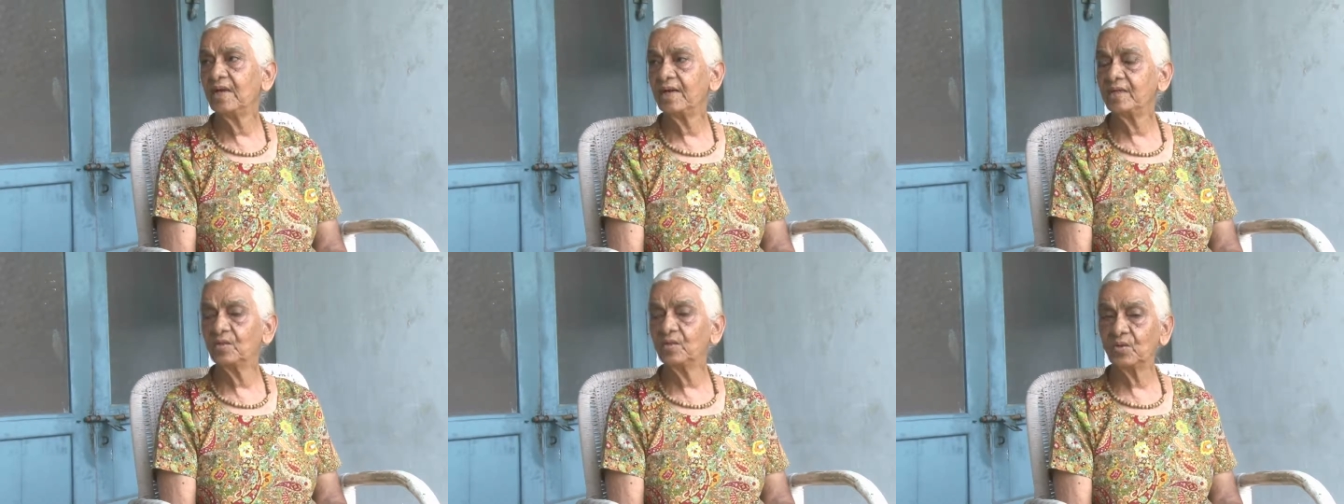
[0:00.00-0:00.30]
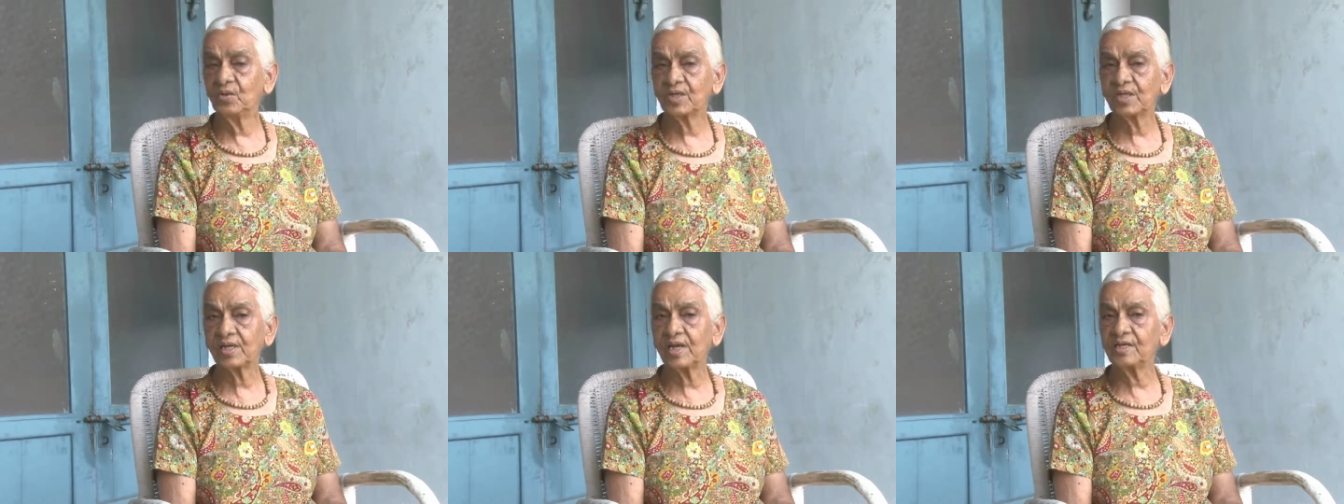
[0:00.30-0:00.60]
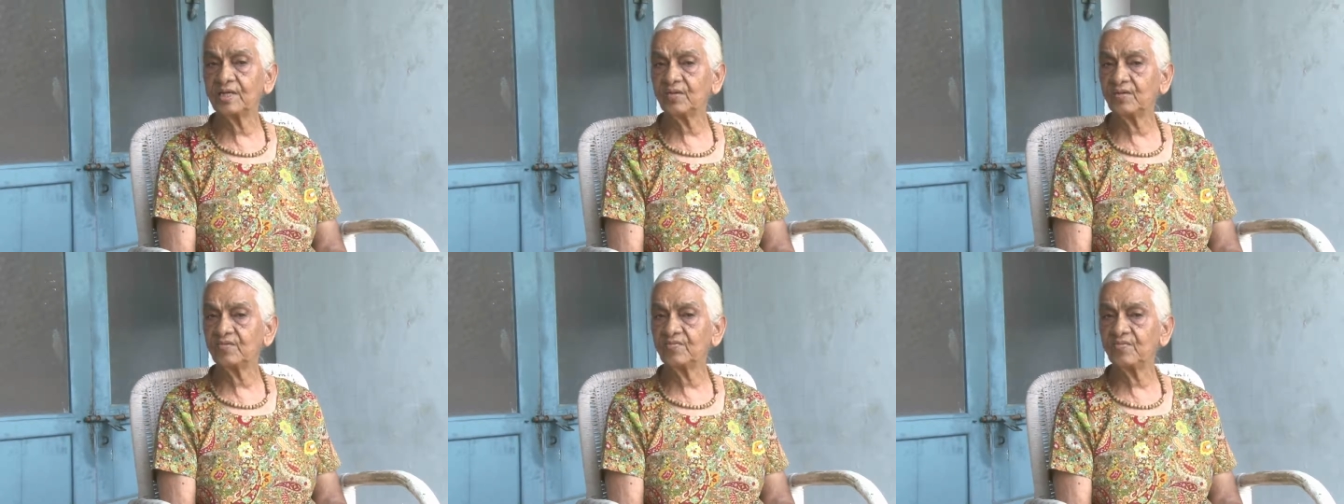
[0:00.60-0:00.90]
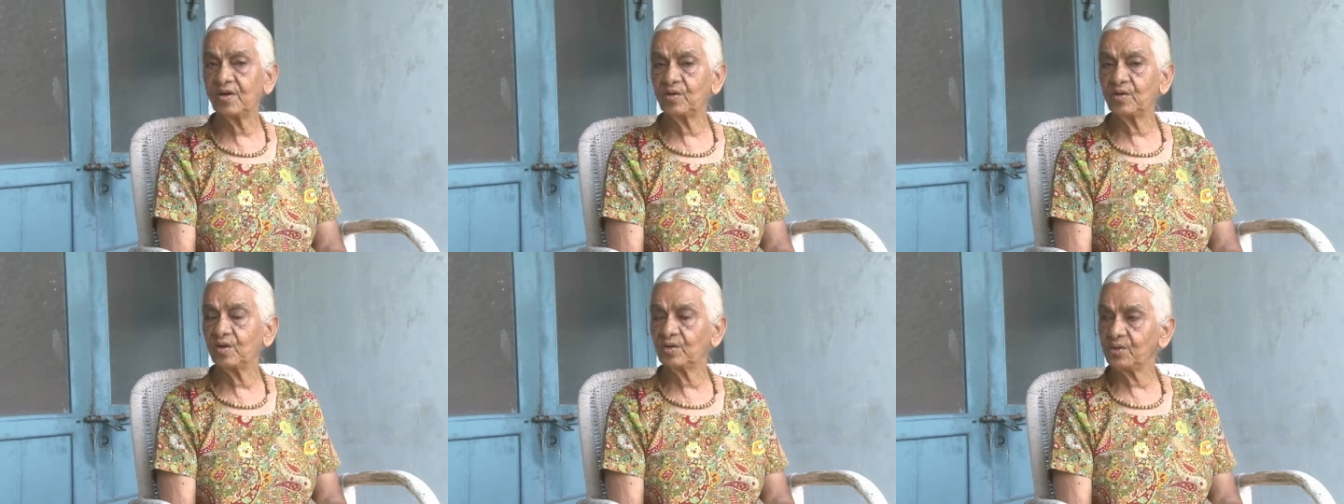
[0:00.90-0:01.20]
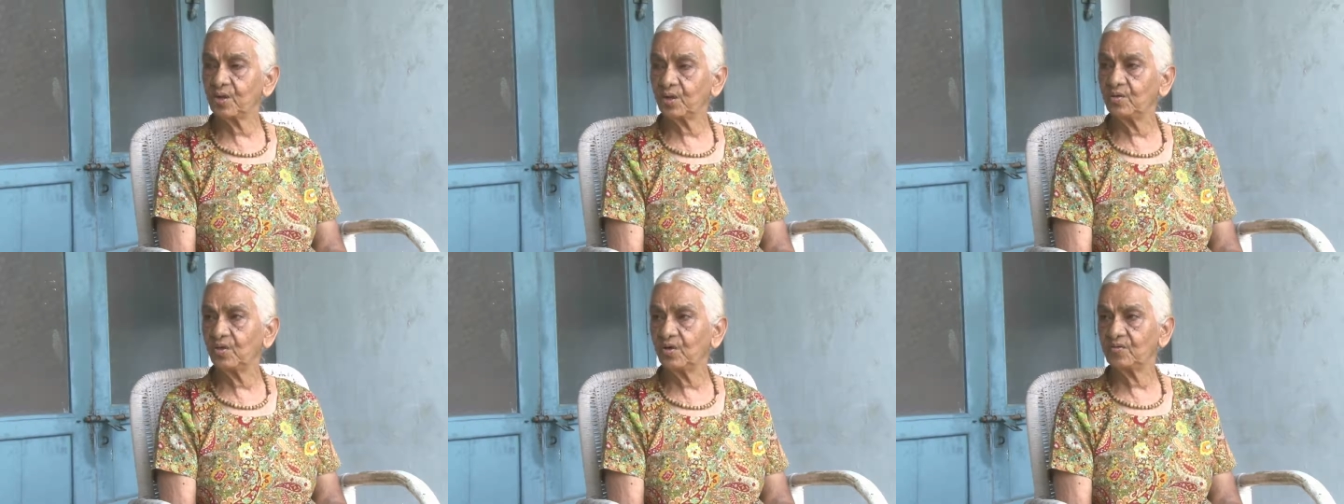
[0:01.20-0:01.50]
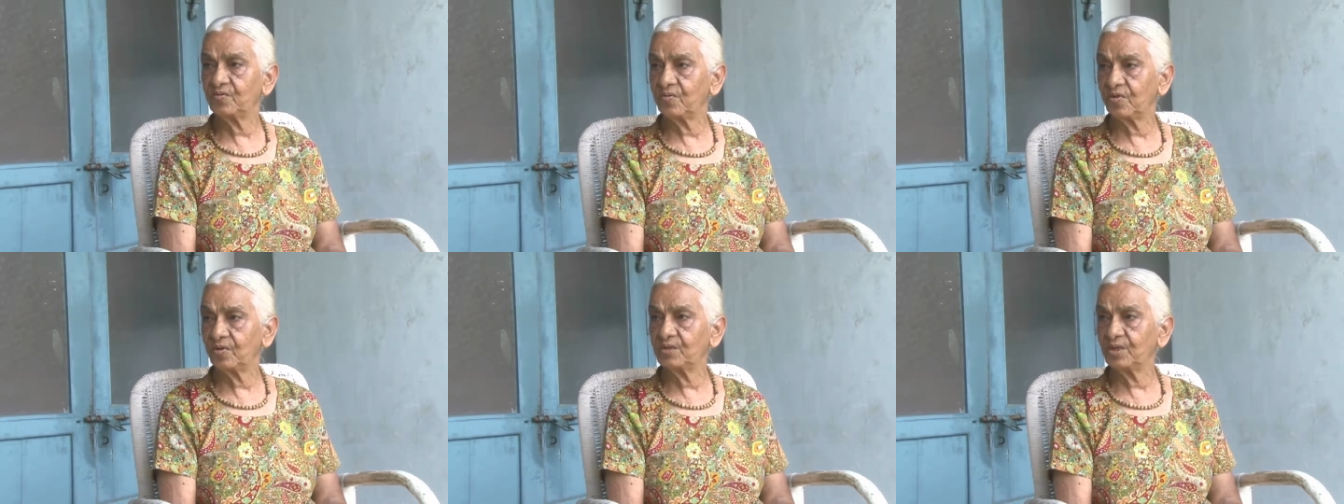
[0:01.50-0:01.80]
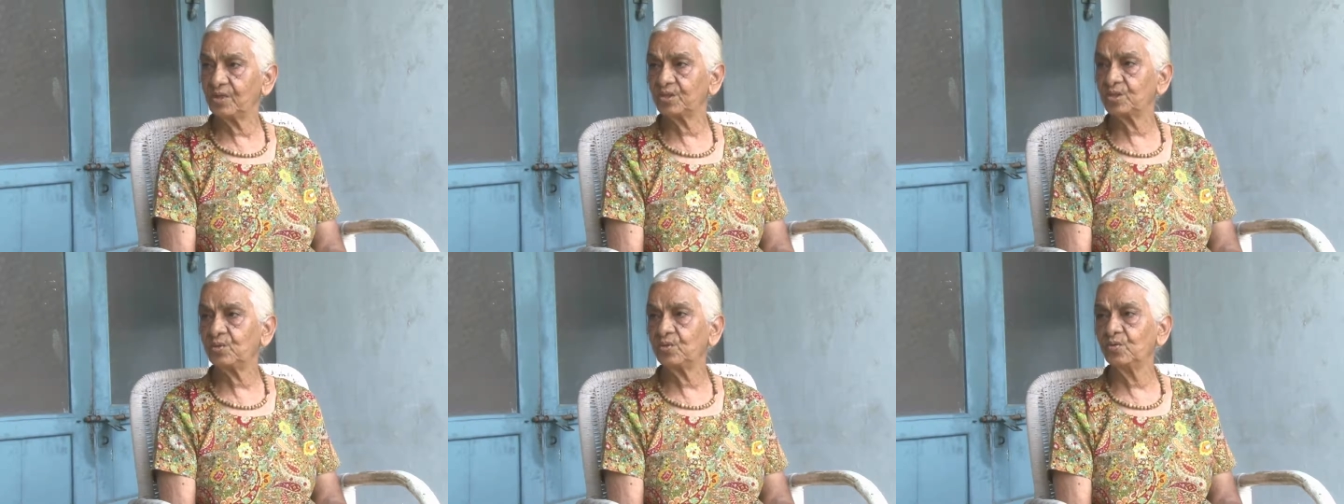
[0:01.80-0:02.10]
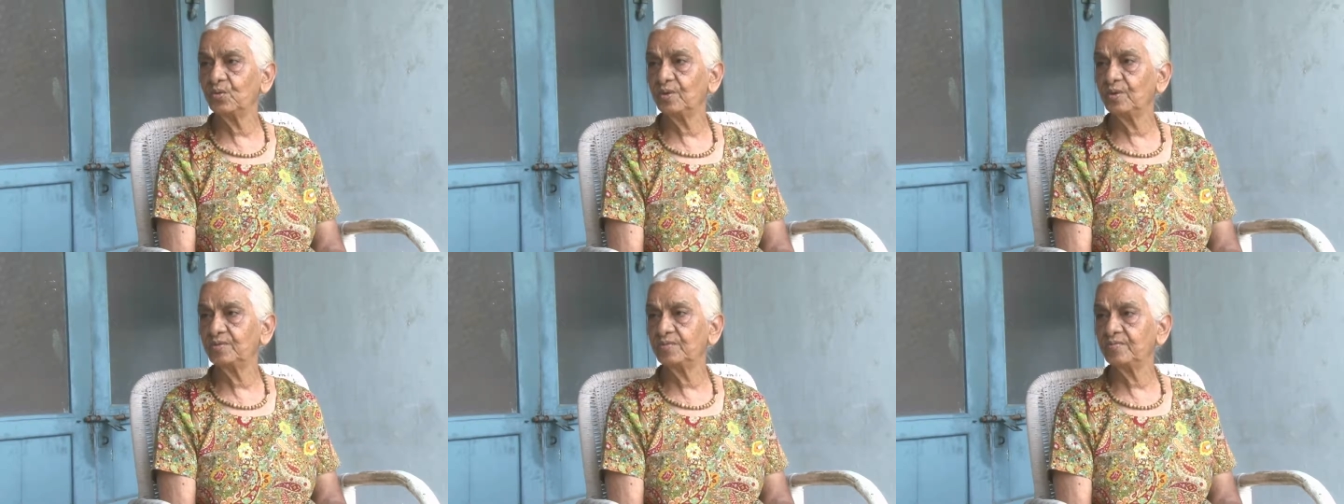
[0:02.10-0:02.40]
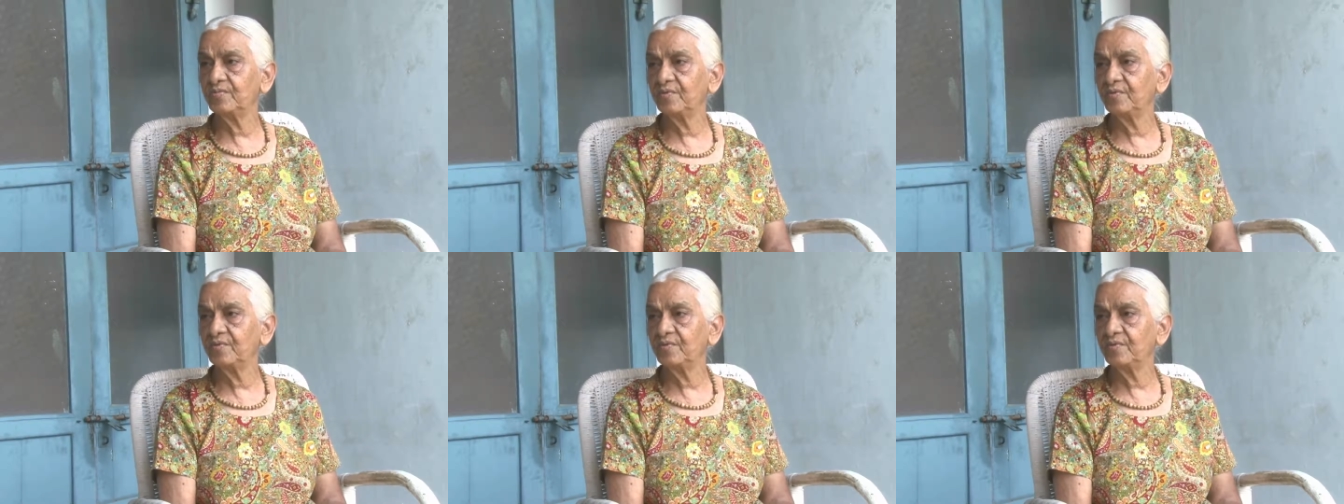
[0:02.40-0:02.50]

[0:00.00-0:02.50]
Those classes were also not for the school.